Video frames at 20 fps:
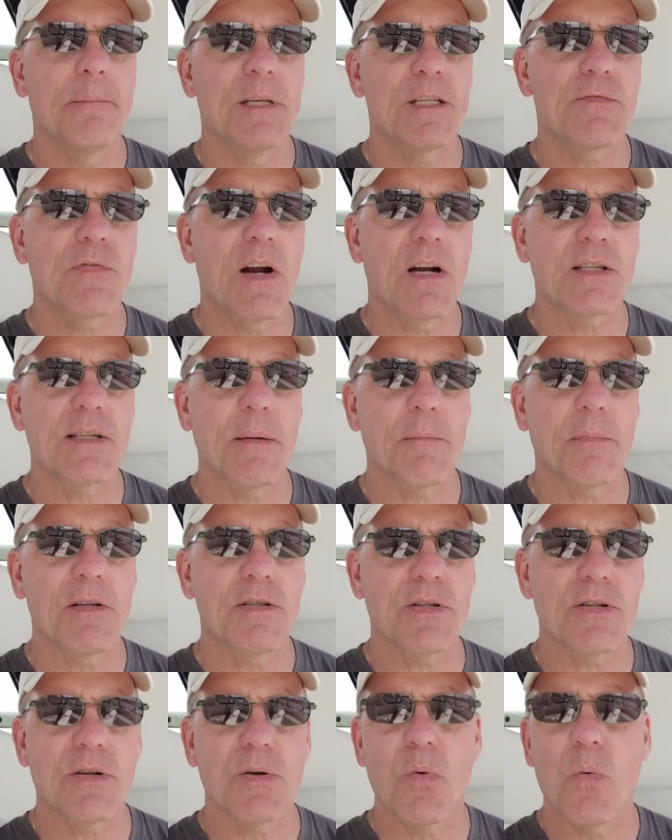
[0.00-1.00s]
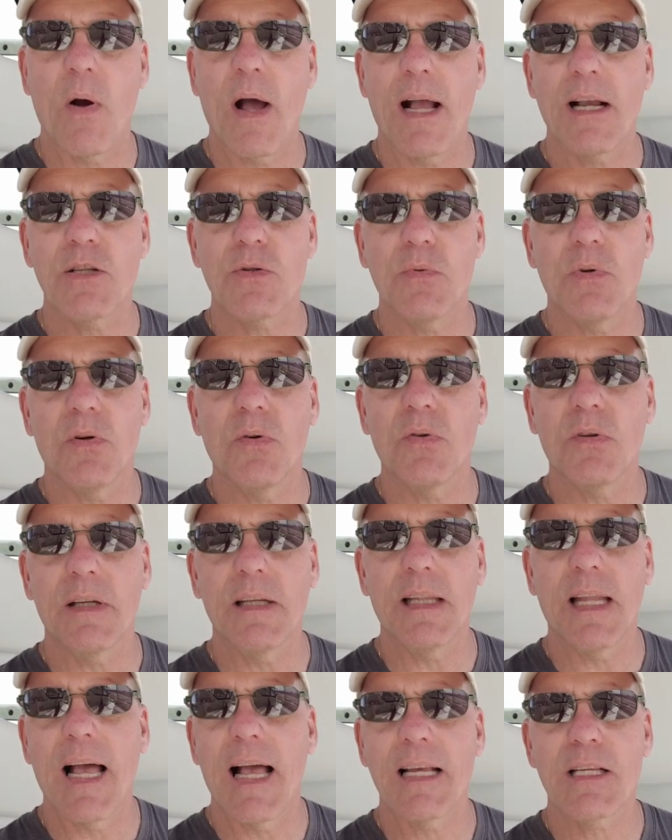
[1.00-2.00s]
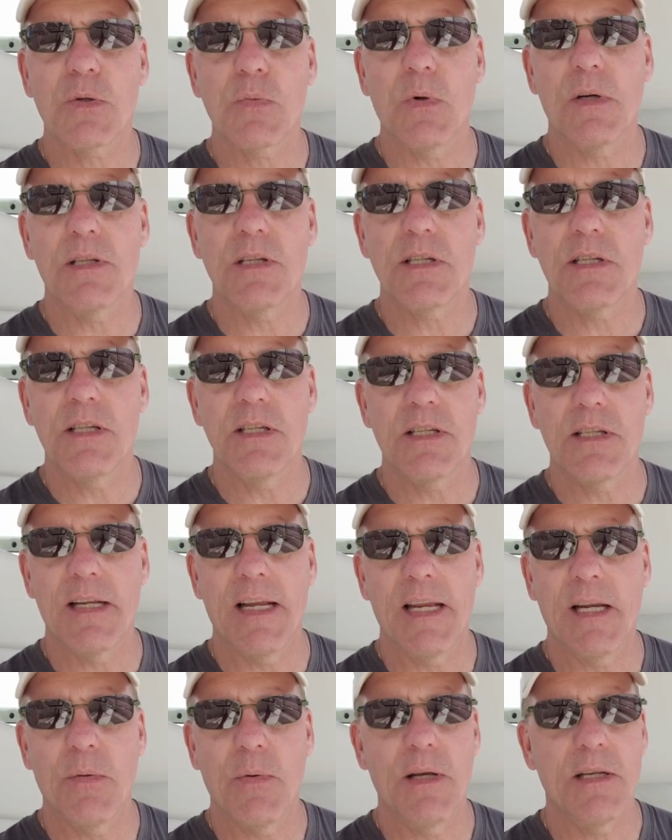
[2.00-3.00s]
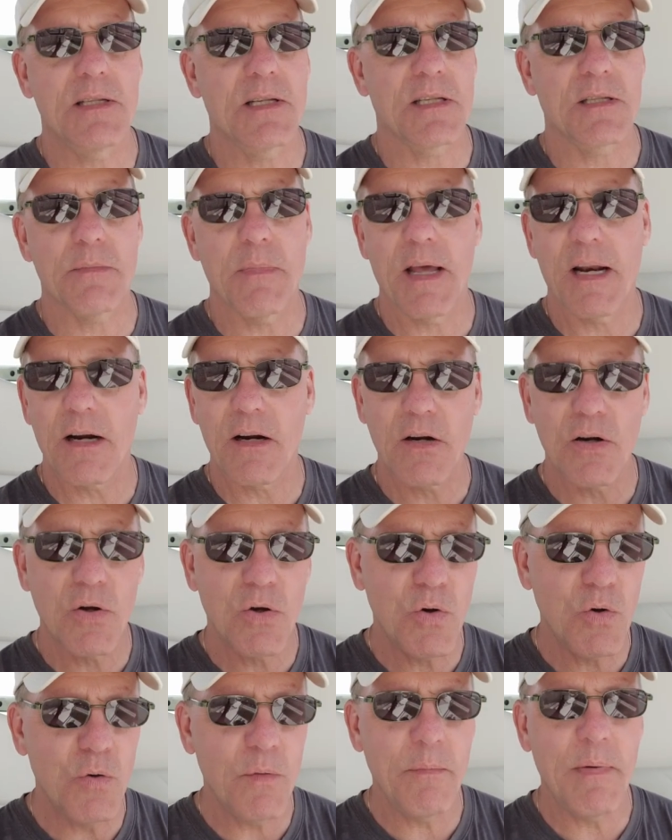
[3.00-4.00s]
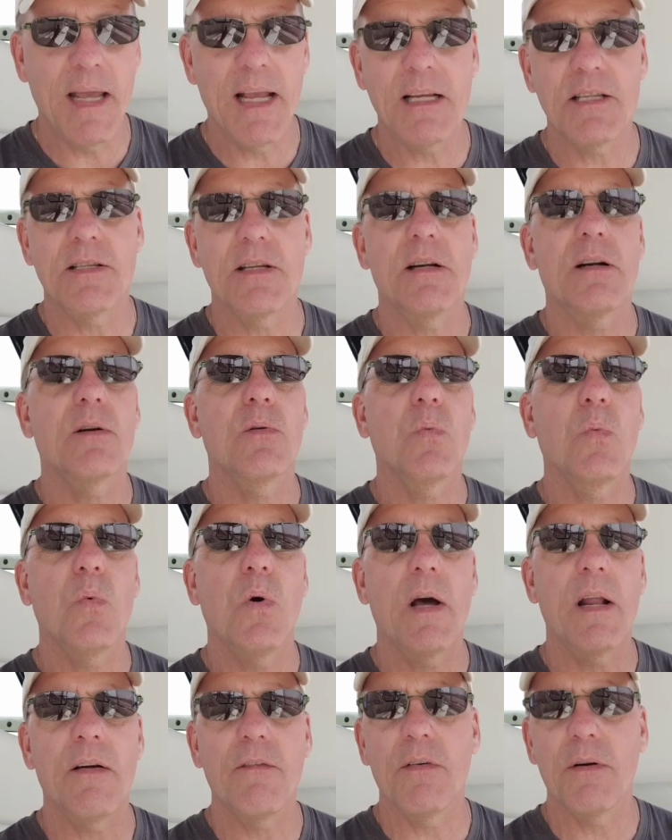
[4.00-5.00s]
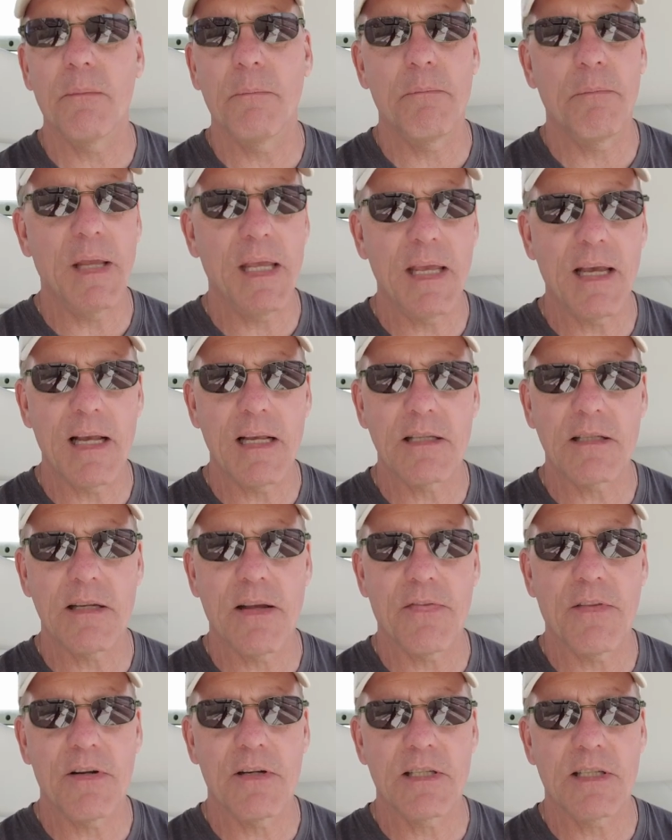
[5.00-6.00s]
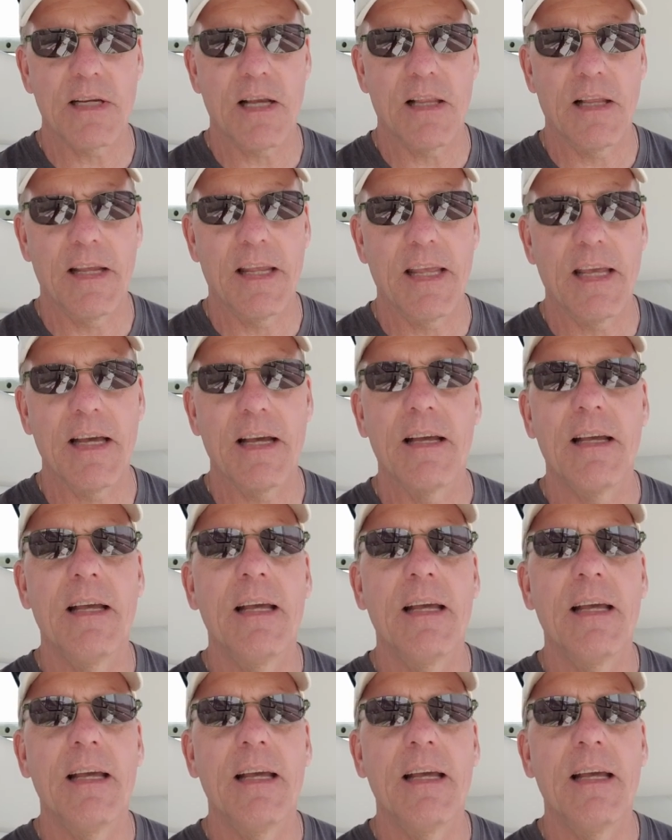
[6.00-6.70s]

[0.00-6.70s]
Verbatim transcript: as far as I'm concerned, wax will only last one season anyways. Doesn't matter who makes it or whatever BS that they're selling you.